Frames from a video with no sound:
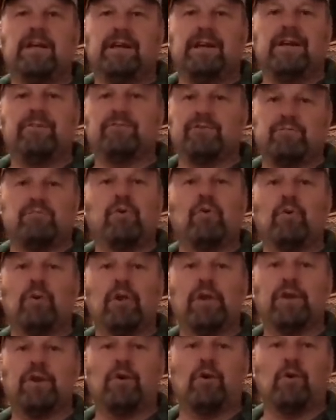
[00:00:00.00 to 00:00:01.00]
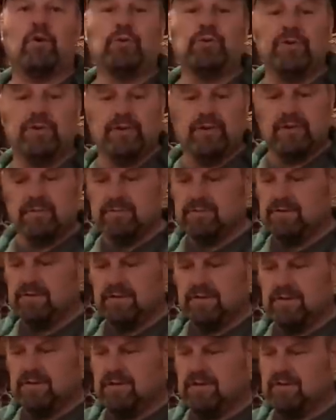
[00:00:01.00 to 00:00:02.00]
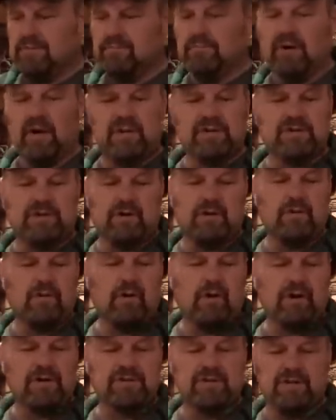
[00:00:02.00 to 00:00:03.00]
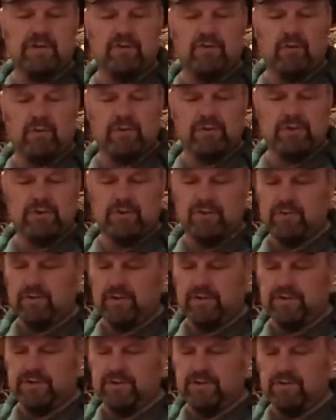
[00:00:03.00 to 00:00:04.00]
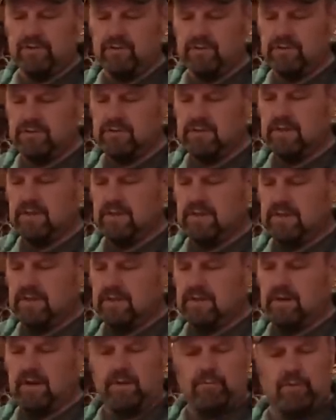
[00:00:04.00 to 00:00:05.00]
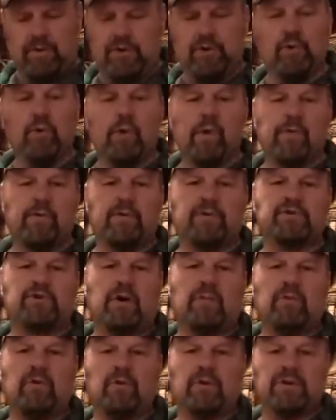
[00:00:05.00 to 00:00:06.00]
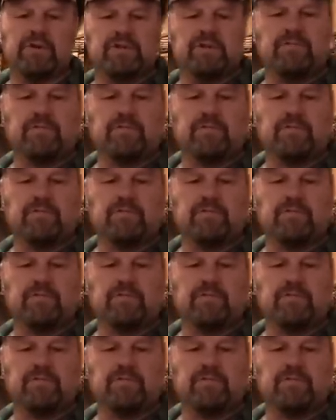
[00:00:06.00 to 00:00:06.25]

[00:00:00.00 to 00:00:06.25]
it was brutally cold and the bucks all lost their horns early. So uh, we knew we were in trouble because the